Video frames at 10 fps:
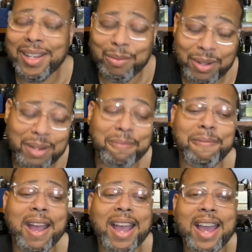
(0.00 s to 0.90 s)
when it
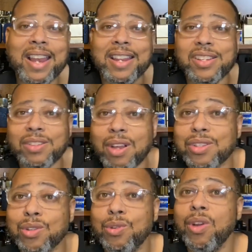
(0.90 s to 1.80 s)
finally starts
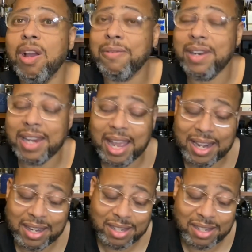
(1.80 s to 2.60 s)
to cool off at night in the